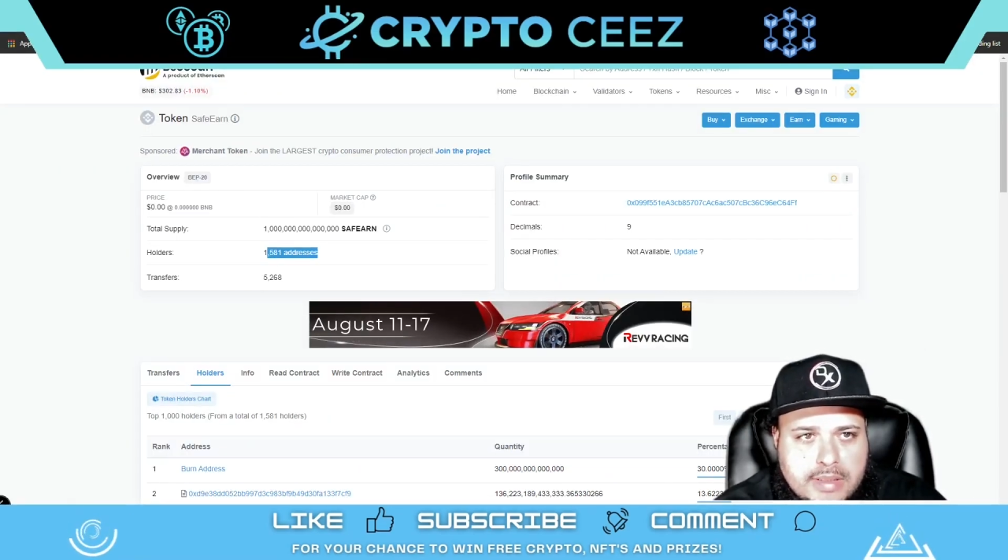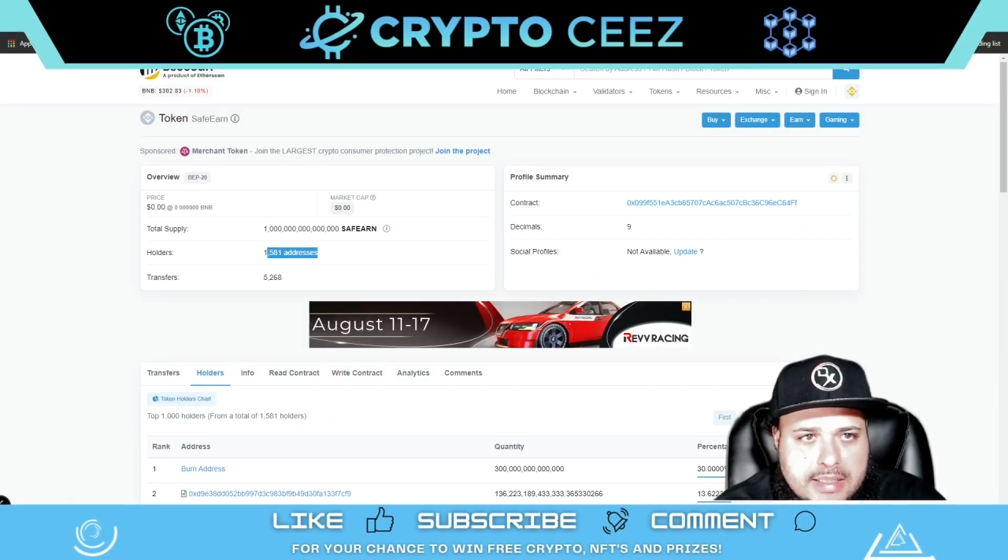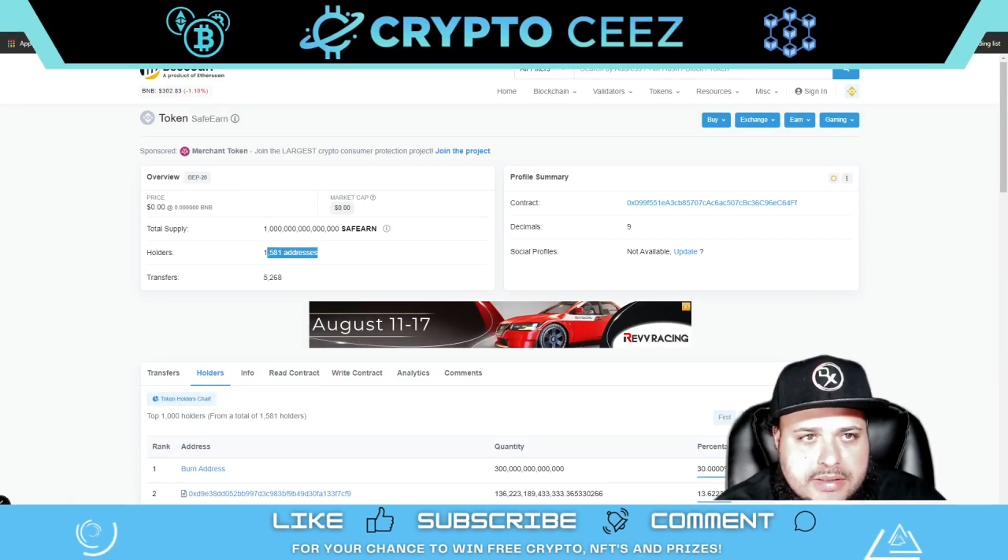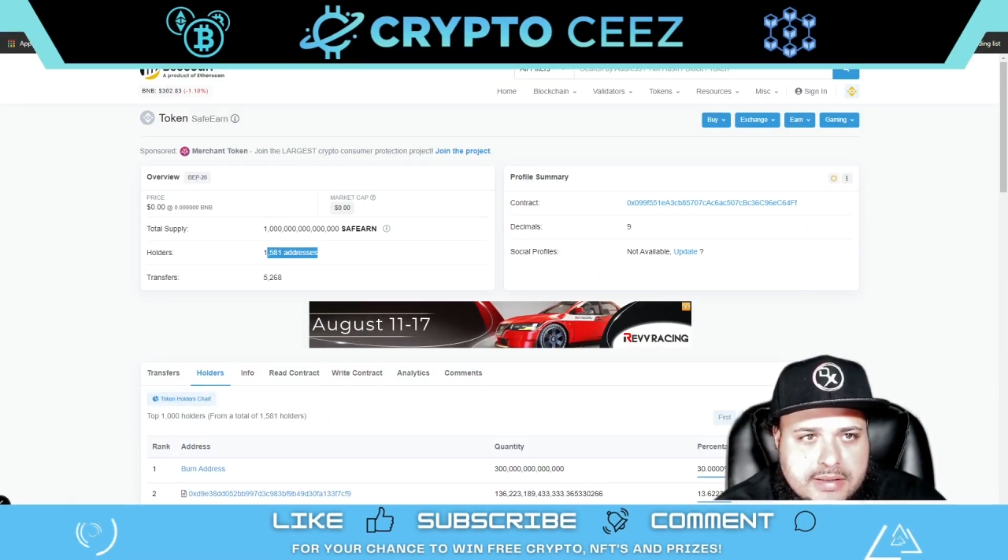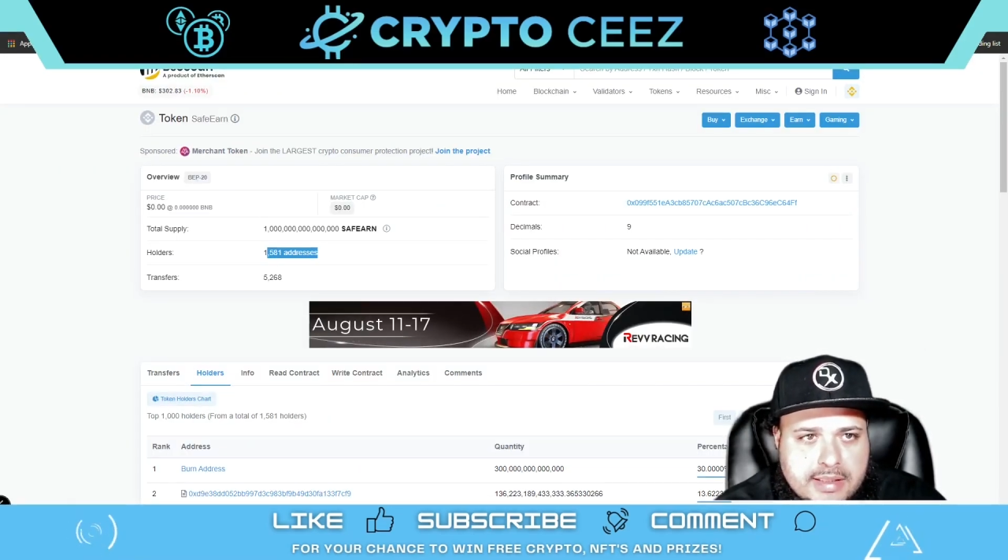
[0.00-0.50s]

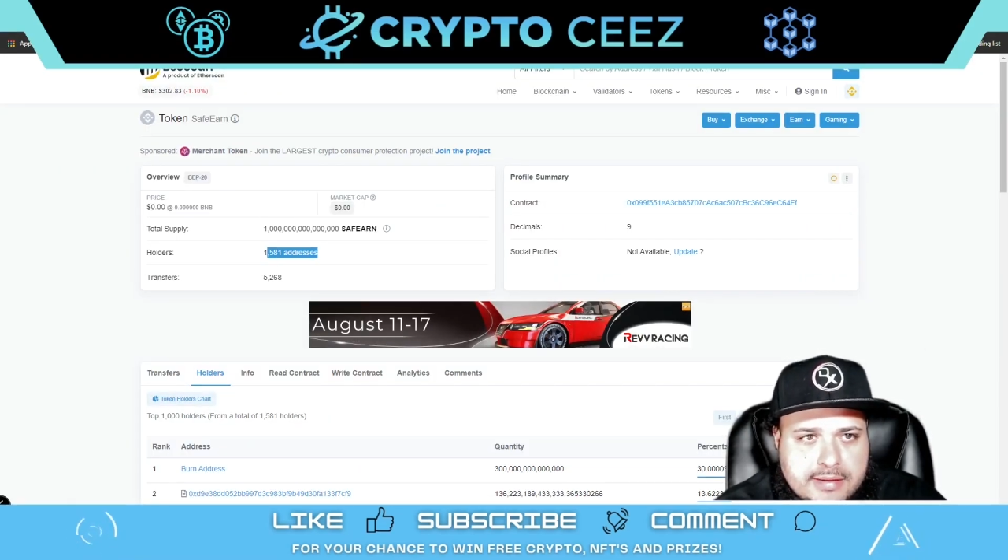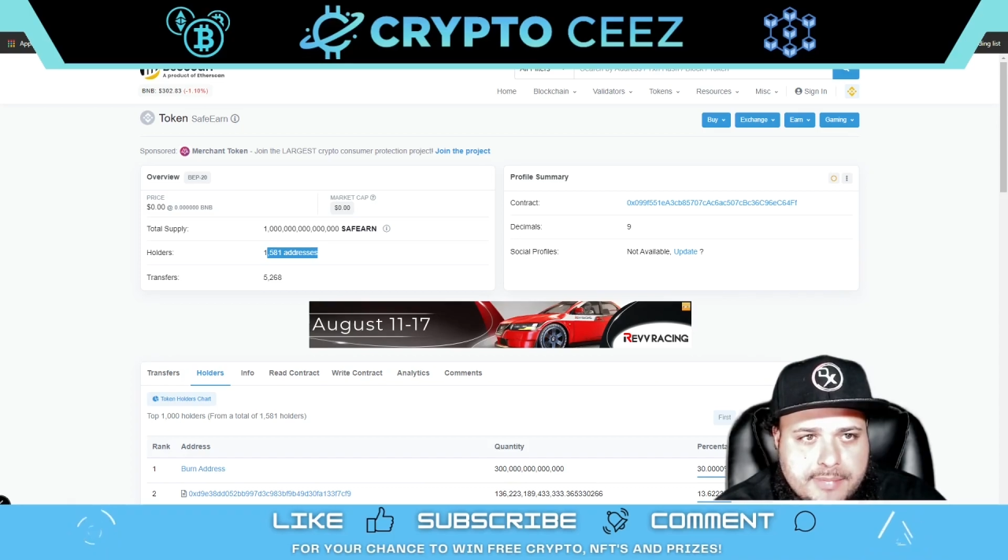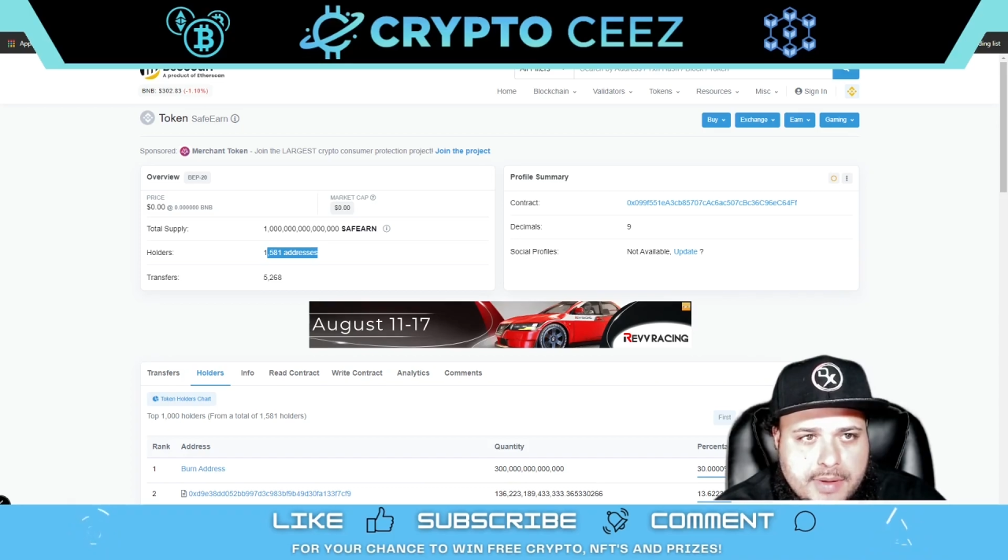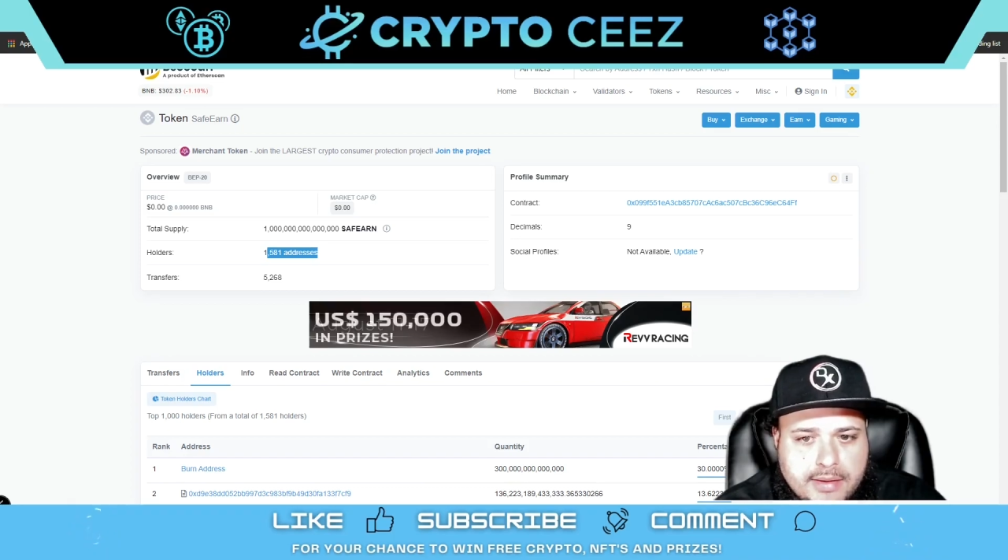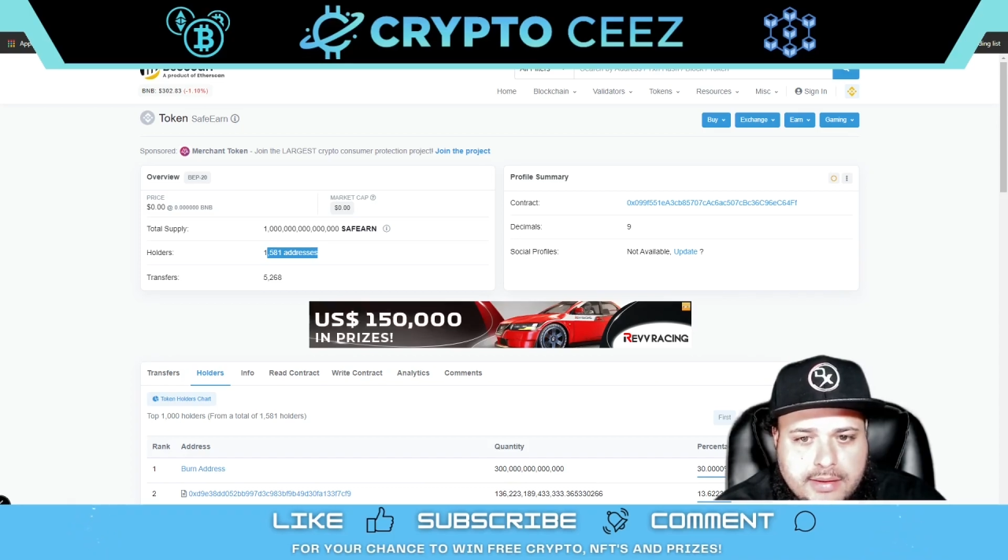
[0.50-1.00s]
Actually, that's
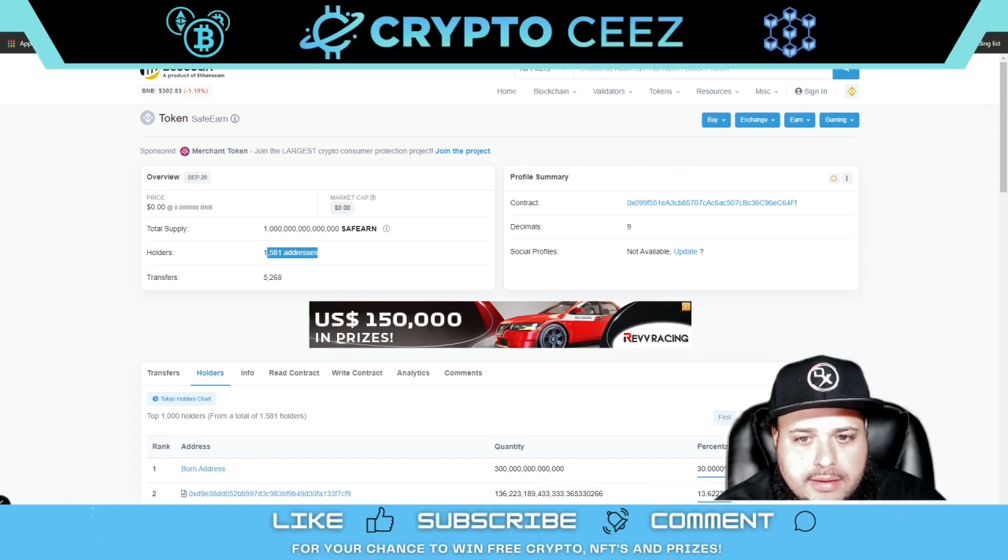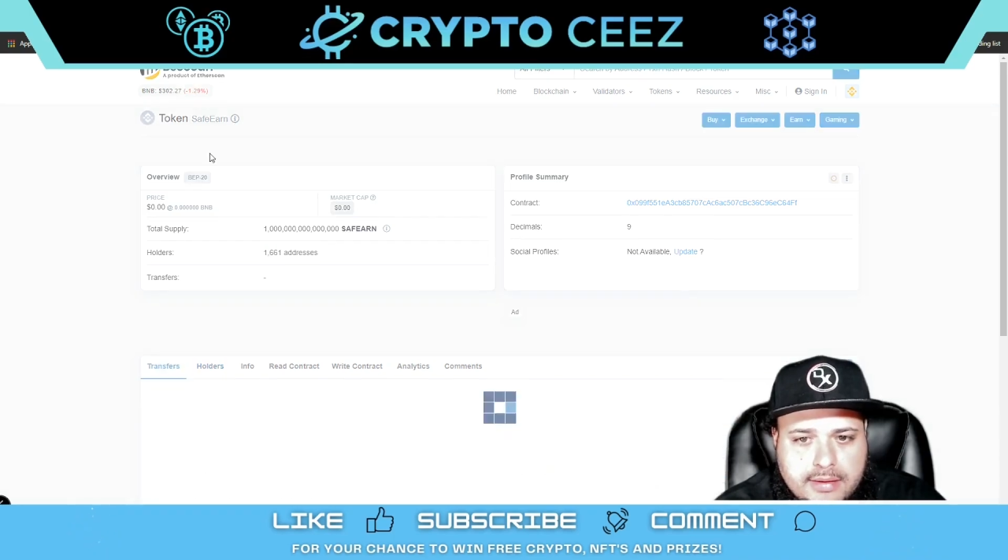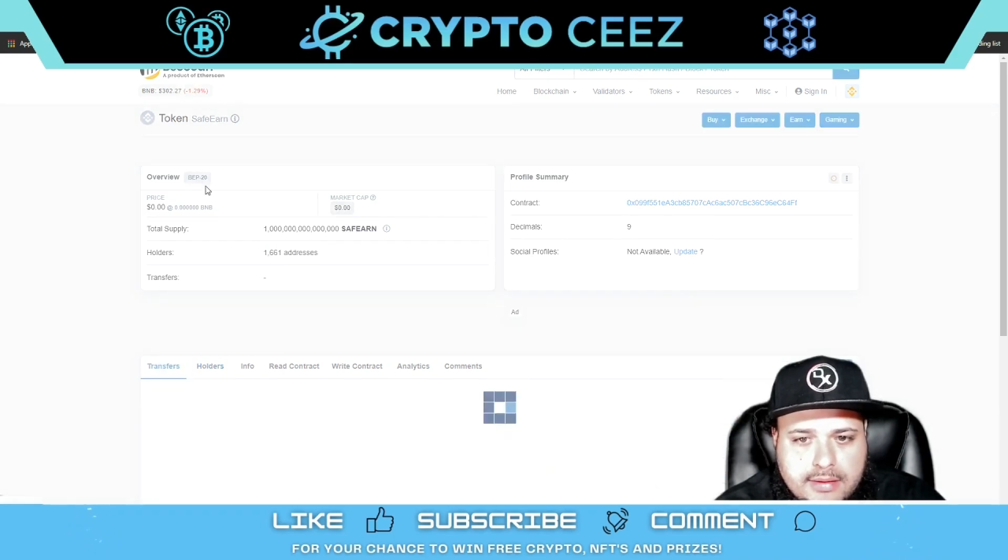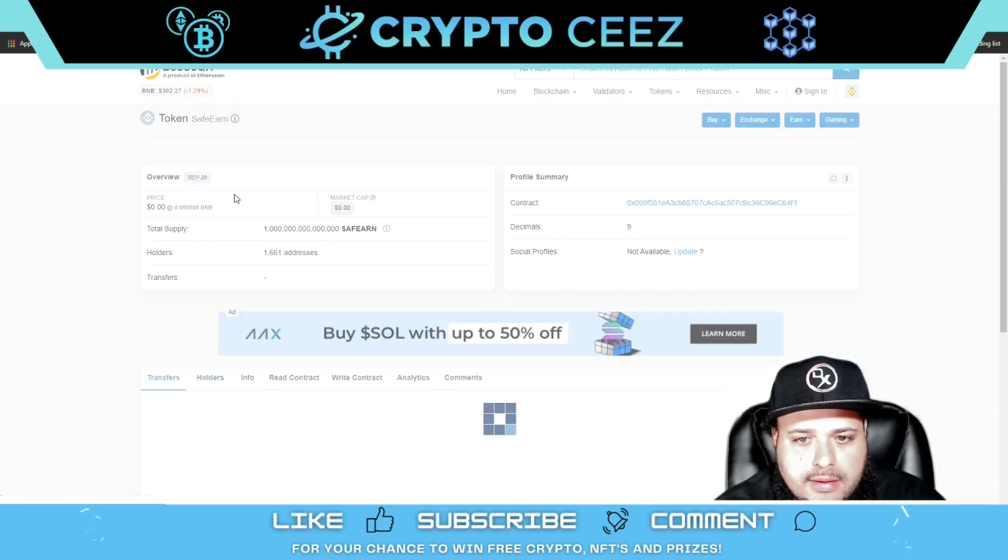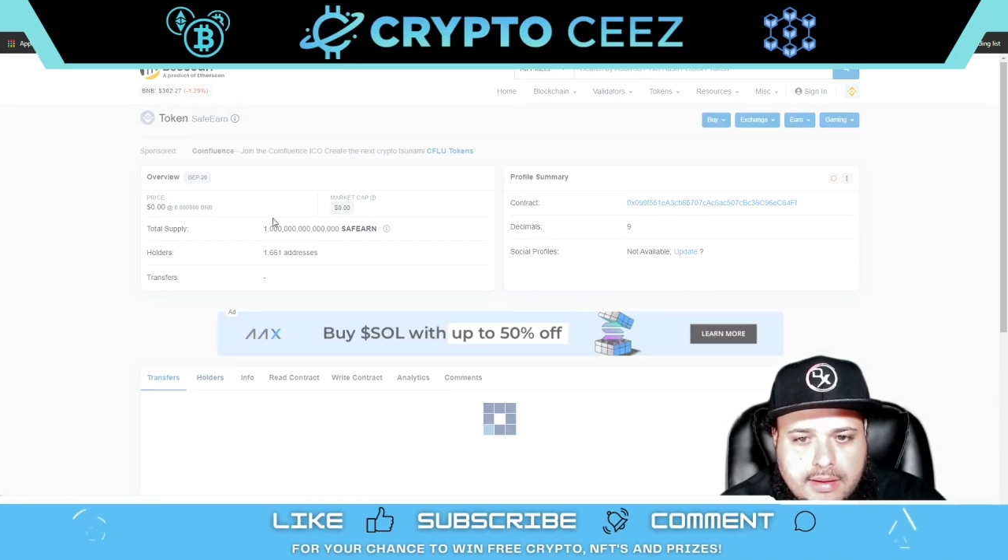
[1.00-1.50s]
probably
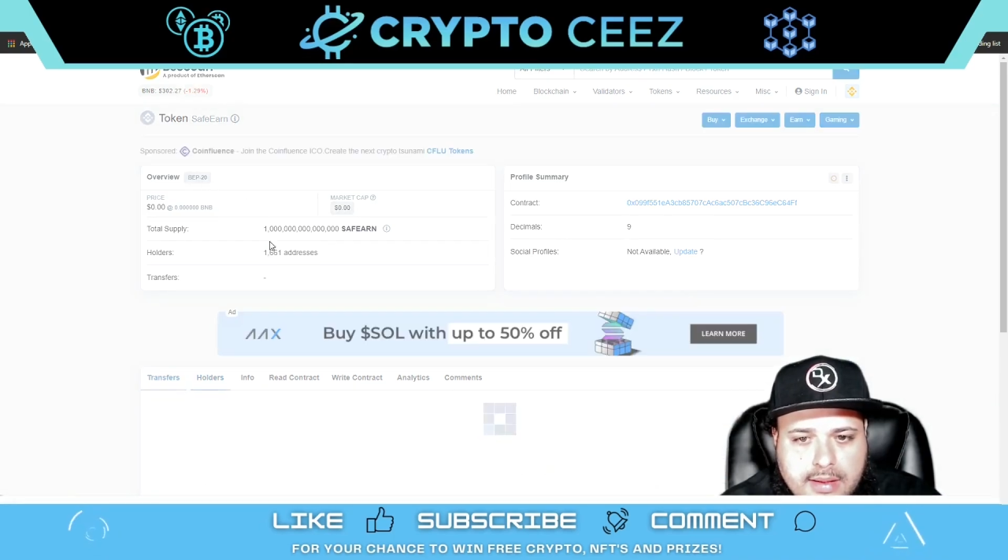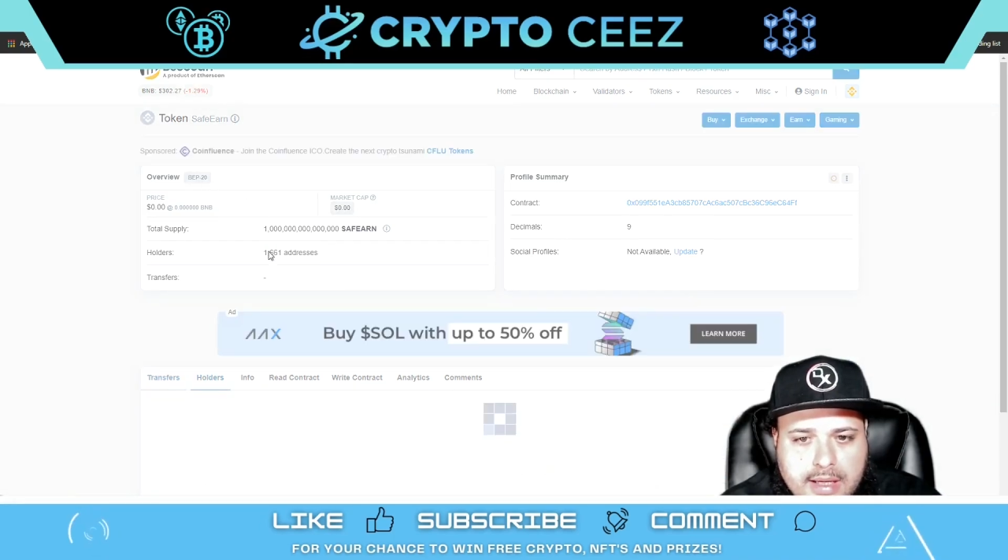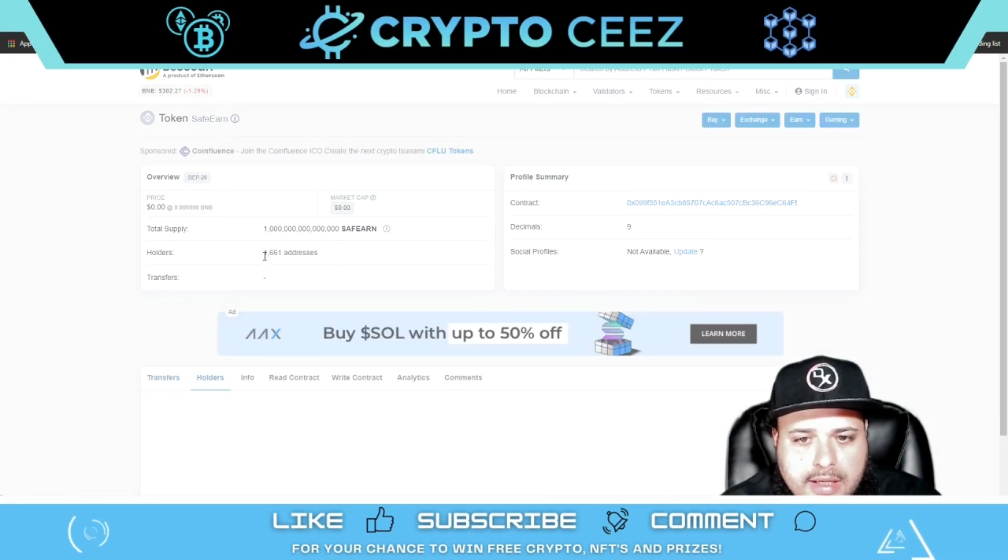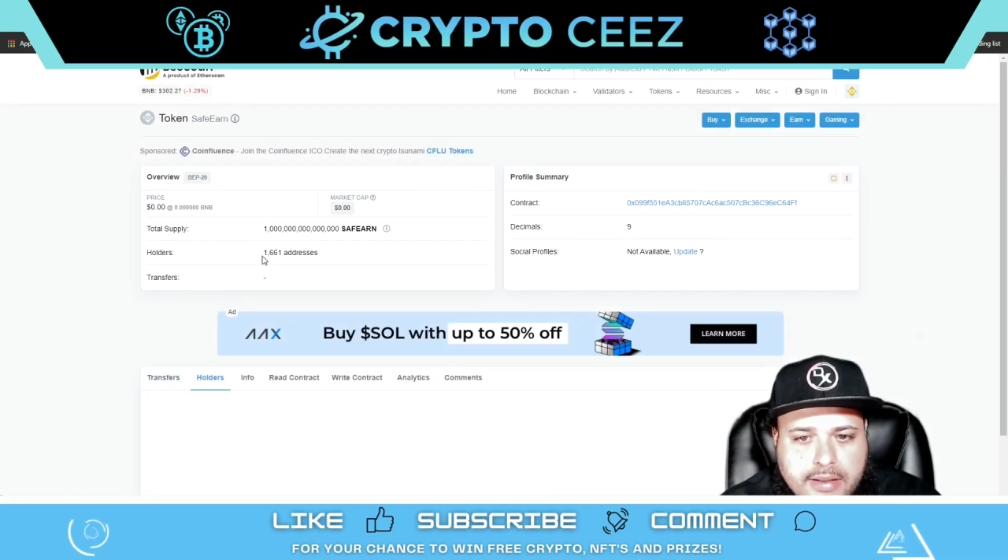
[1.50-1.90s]
higher.